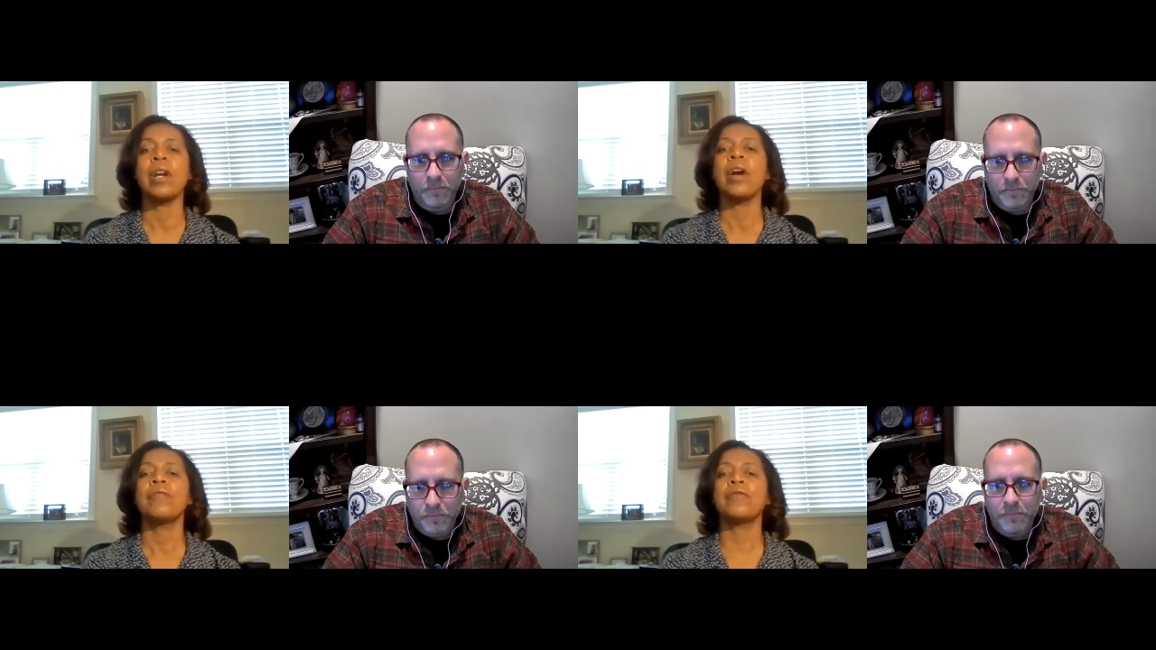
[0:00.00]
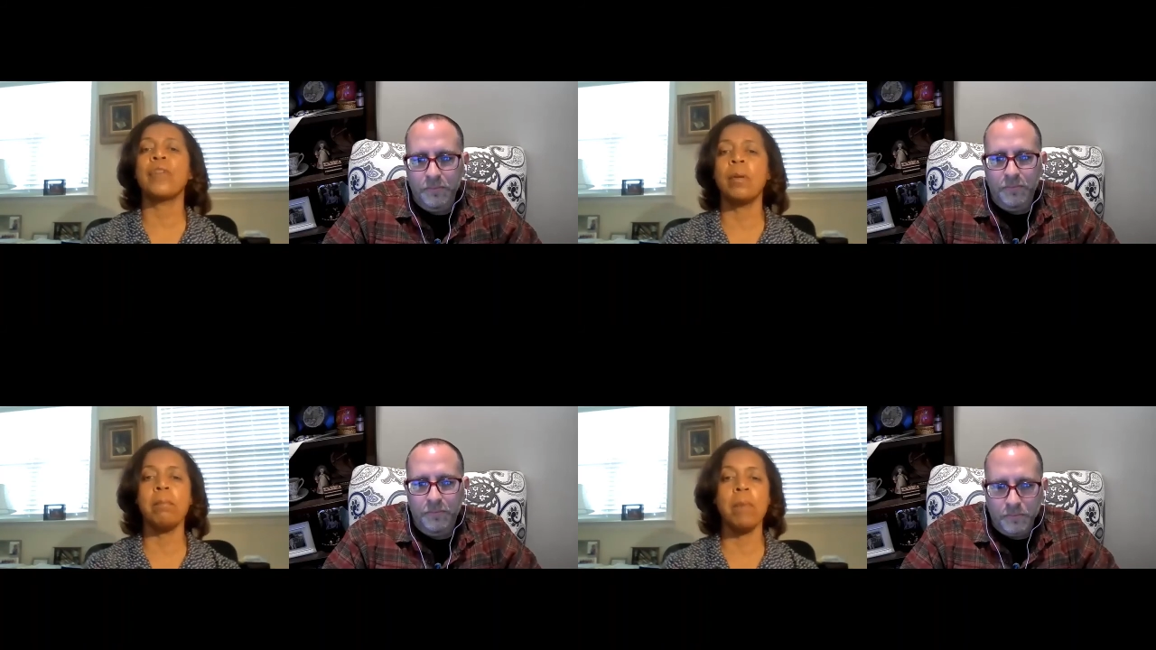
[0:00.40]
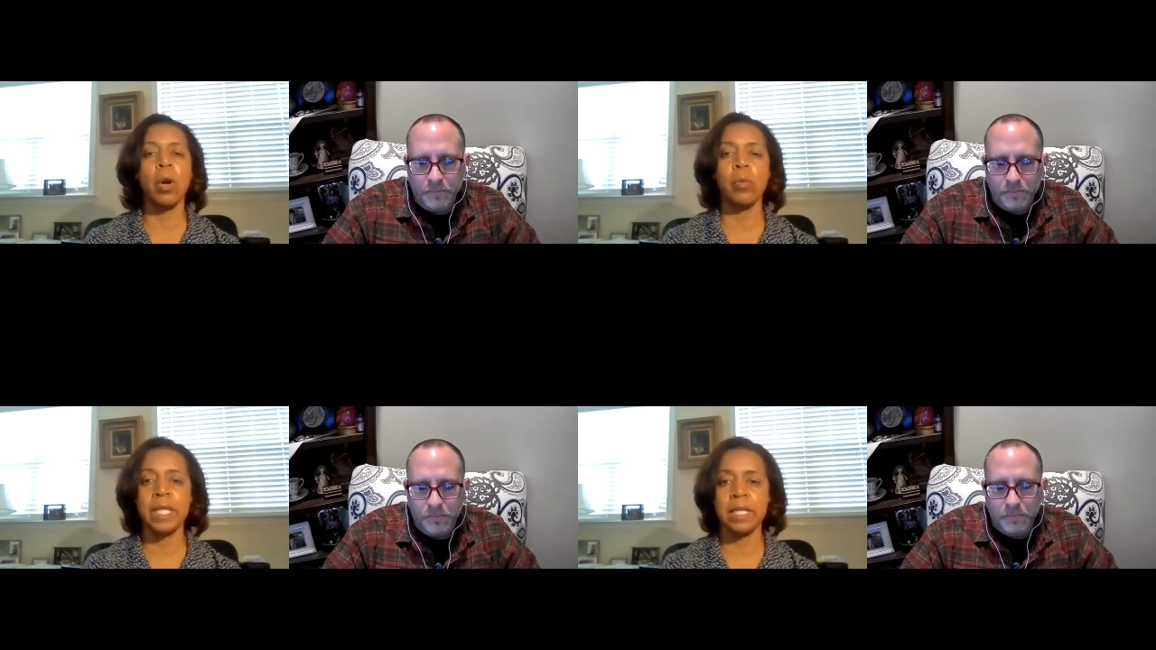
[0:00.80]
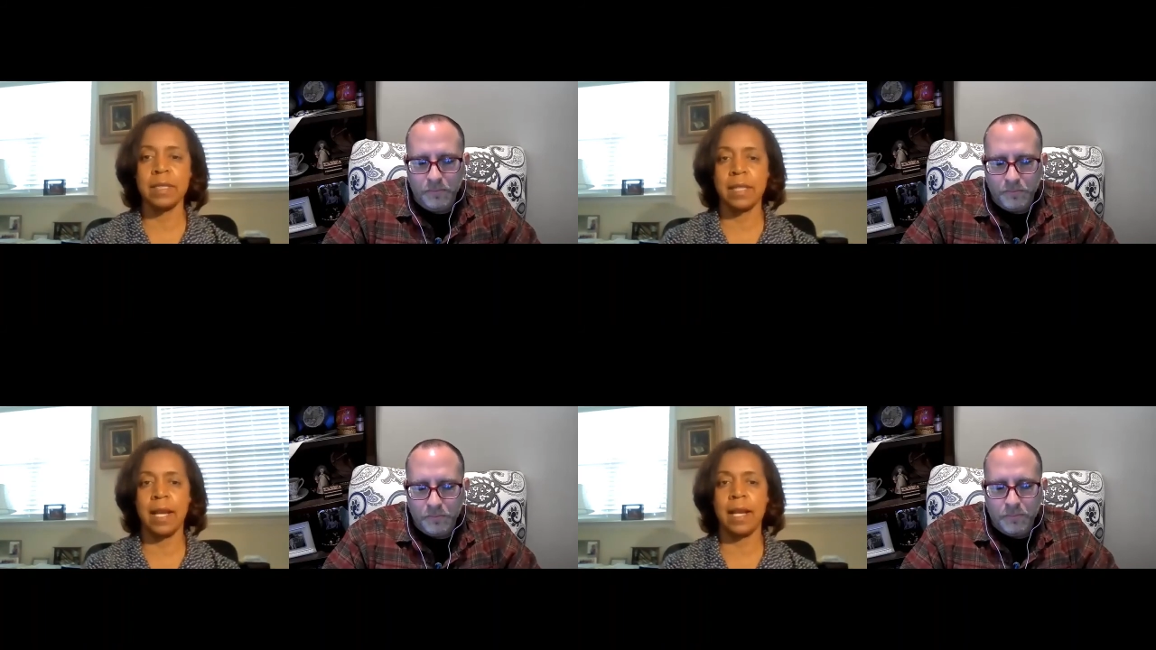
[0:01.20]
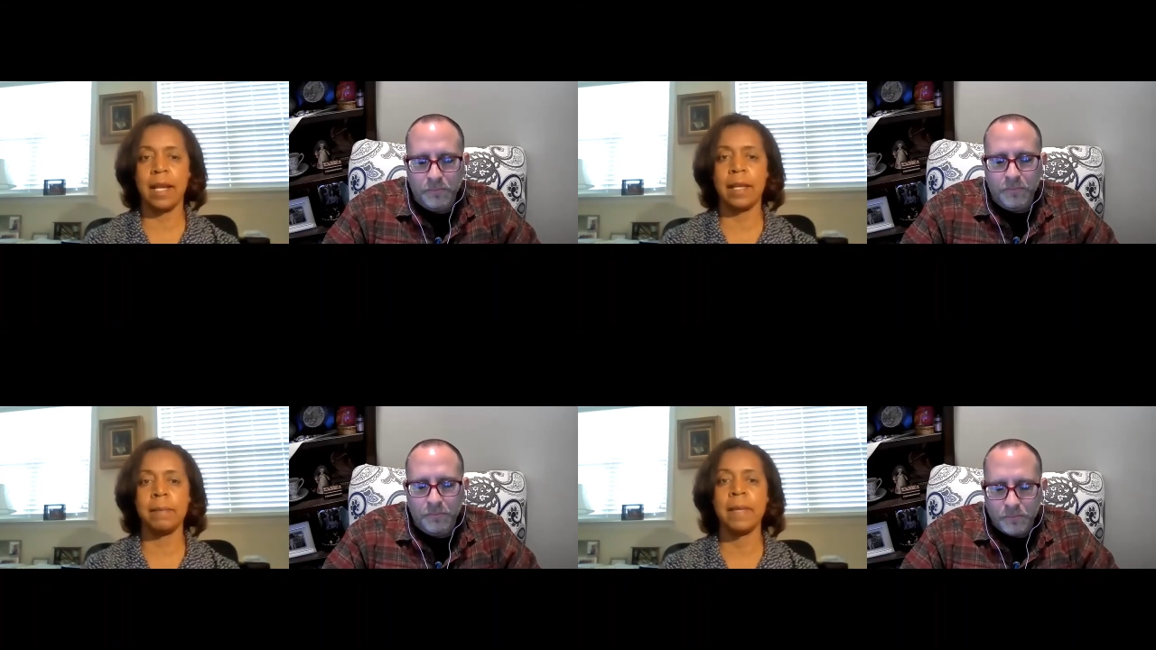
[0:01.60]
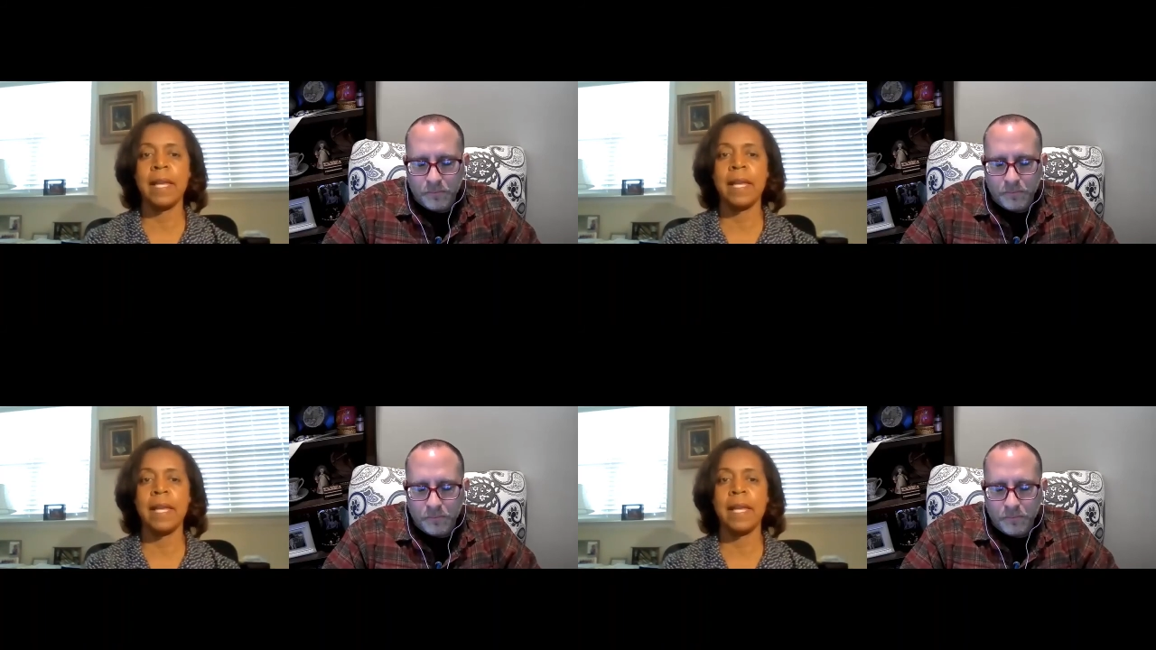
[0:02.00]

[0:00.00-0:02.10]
Speaker 1: for a moment in time,